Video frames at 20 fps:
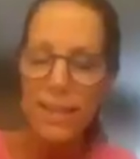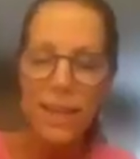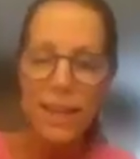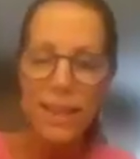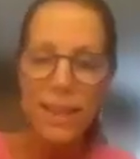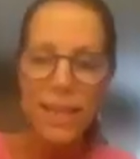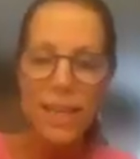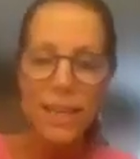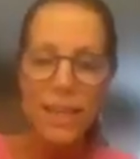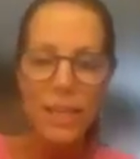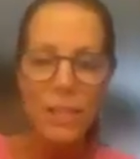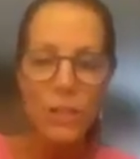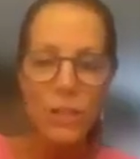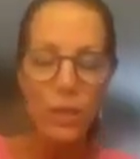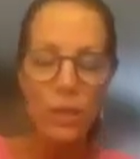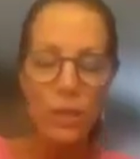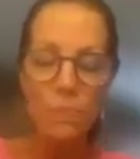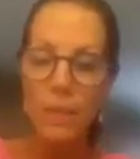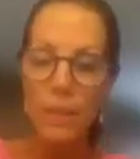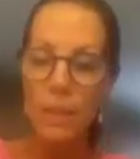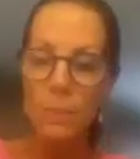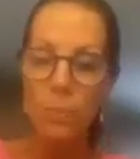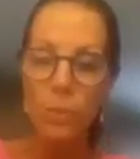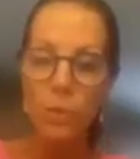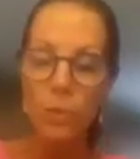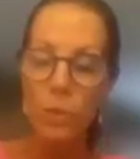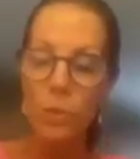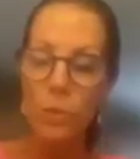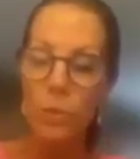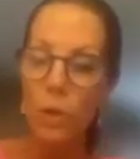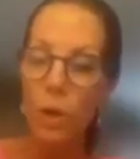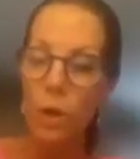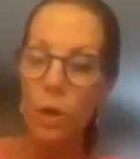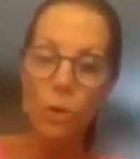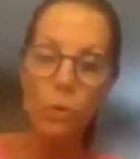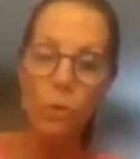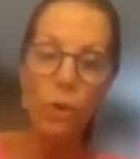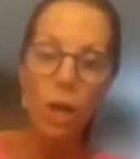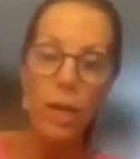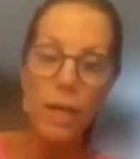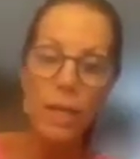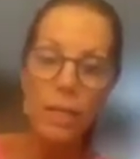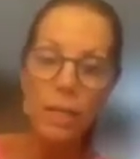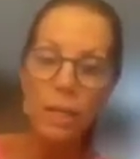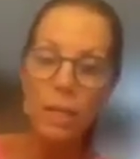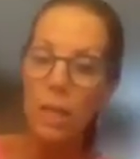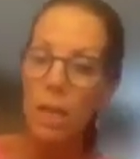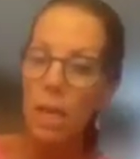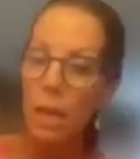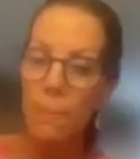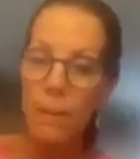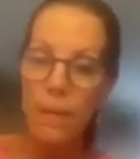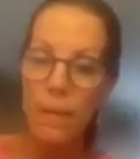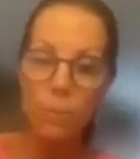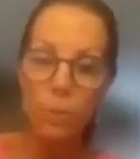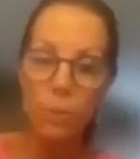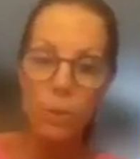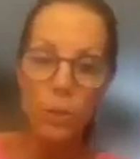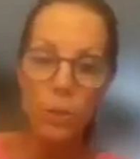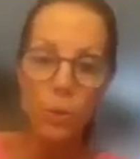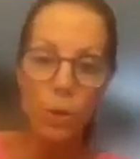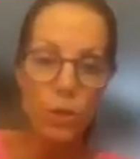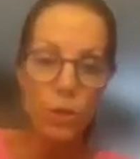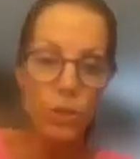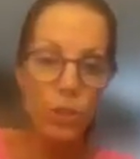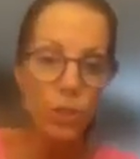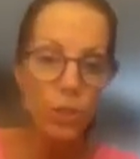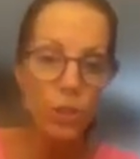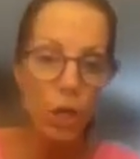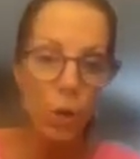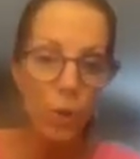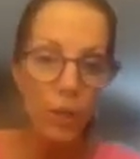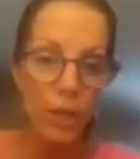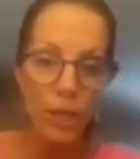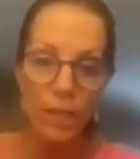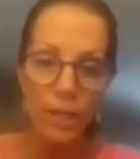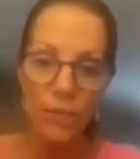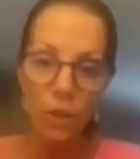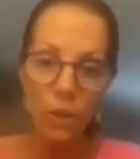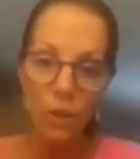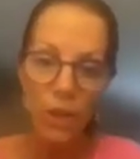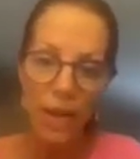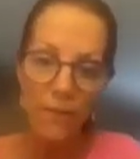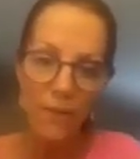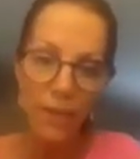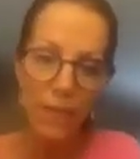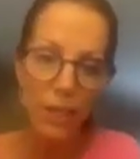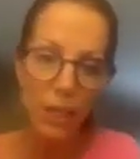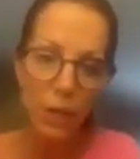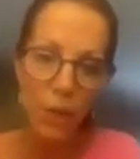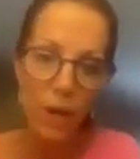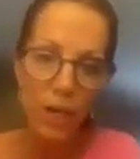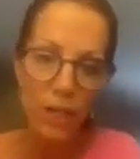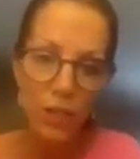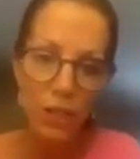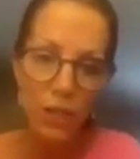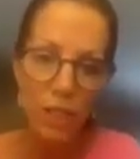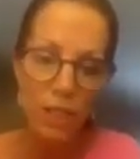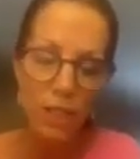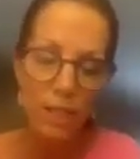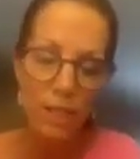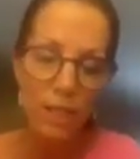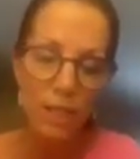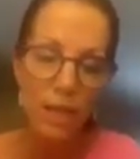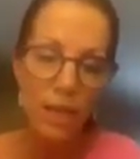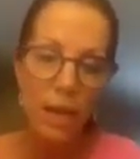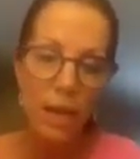I think I treat people who are crying, people who are stoic and don't have any questions,